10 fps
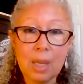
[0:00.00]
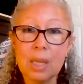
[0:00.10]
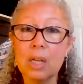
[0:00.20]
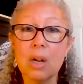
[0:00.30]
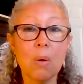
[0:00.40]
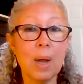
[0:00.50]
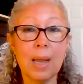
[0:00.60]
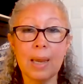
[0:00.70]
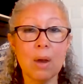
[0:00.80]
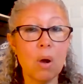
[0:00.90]
You know,
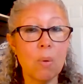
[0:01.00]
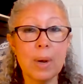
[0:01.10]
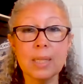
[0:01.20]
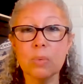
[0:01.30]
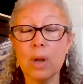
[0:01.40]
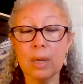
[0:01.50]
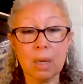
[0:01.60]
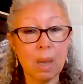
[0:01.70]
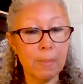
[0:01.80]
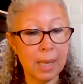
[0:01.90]
I always want to
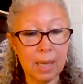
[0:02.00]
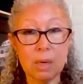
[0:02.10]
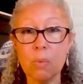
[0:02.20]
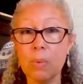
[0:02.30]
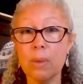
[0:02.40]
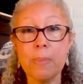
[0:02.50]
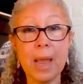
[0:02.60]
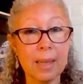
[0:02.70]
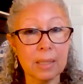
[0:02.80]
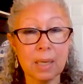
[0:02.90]
come in with a
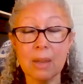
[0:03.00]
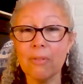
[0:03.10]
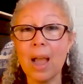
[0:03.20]
positive.